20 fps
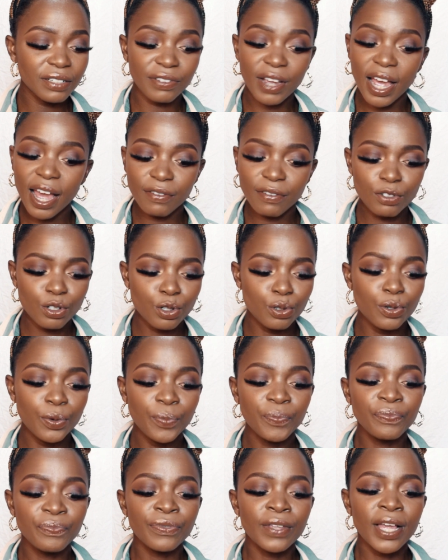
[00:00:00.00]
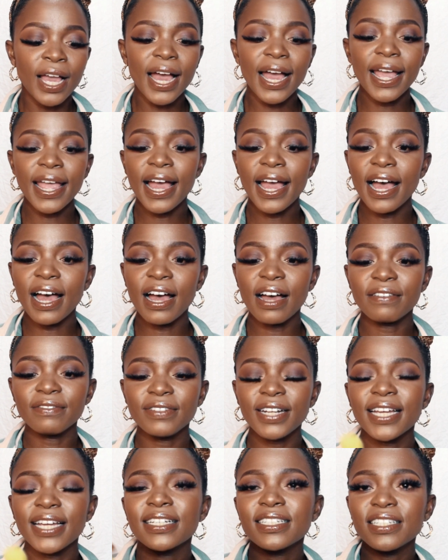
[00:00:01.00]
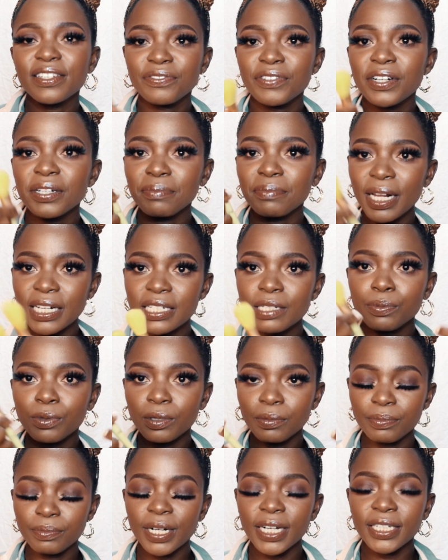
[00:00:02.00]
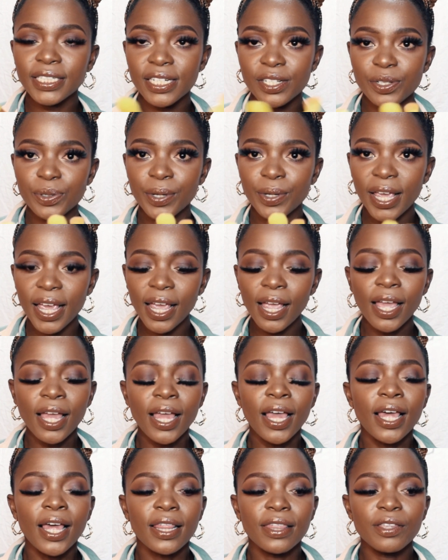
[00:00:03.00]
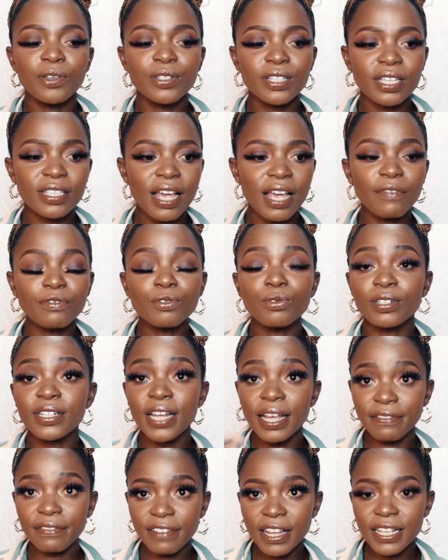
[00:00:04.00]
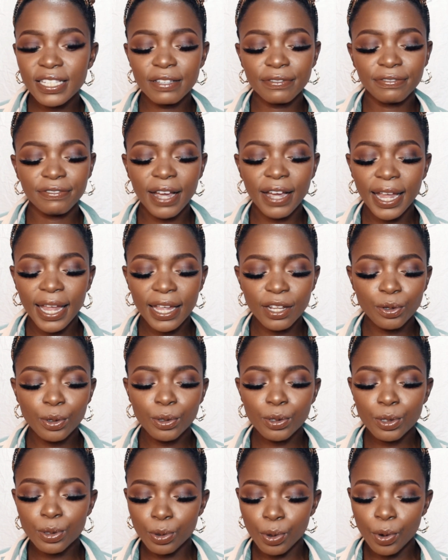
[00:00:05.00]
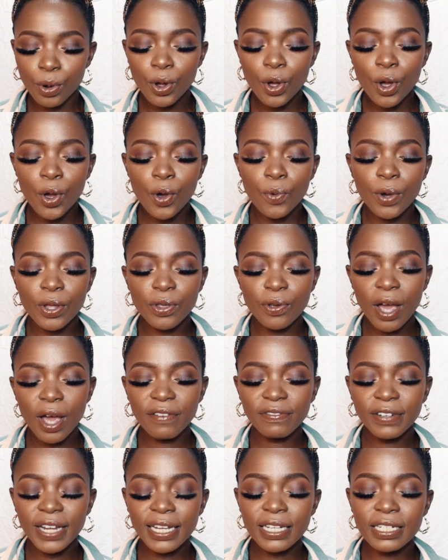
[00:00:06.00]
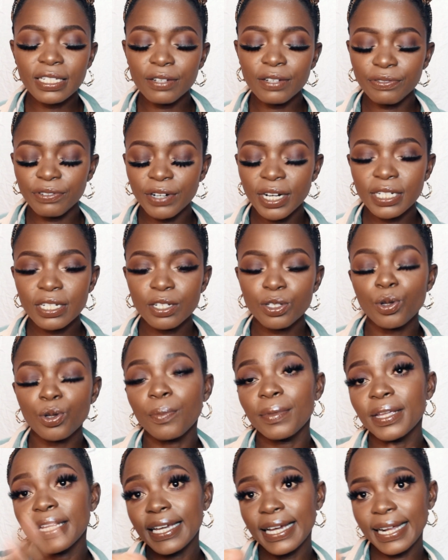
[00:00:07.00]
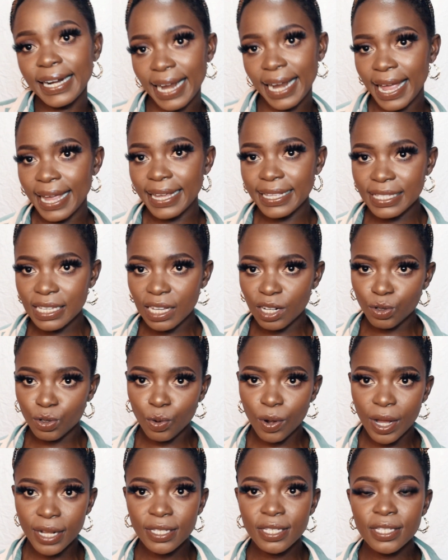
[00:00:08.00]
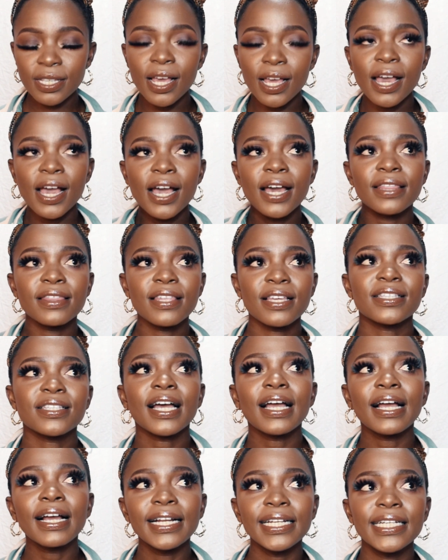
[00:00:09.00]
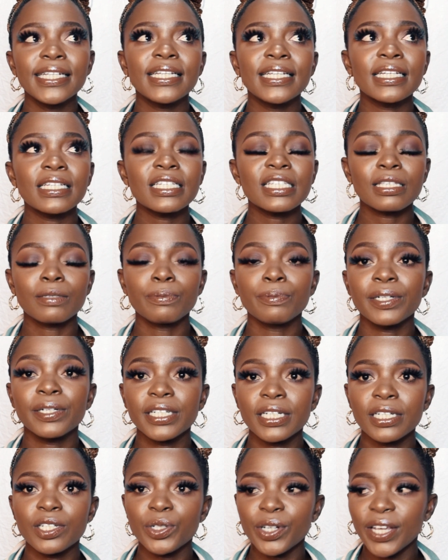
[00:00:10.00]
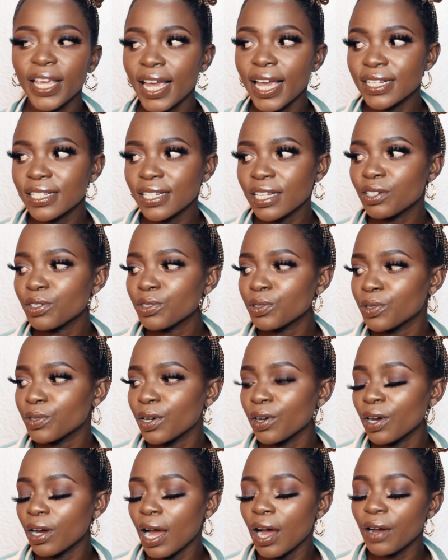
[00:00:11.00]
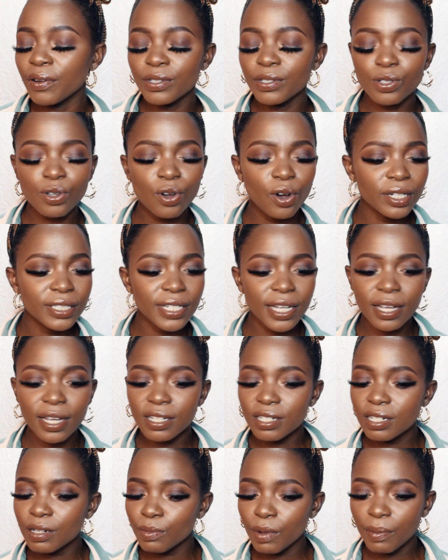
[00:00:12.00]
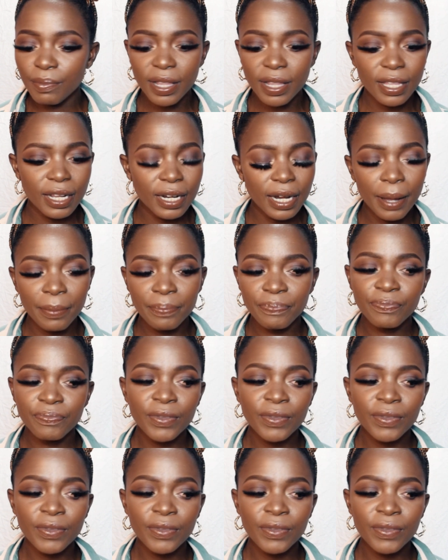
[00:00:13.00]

I have to. I have like different multiple brushes. Okay, you just have to diversify. And also when you have like so many clients at once, there's a cleaning spirit you get. I don't know how it's called, I can't remember the name,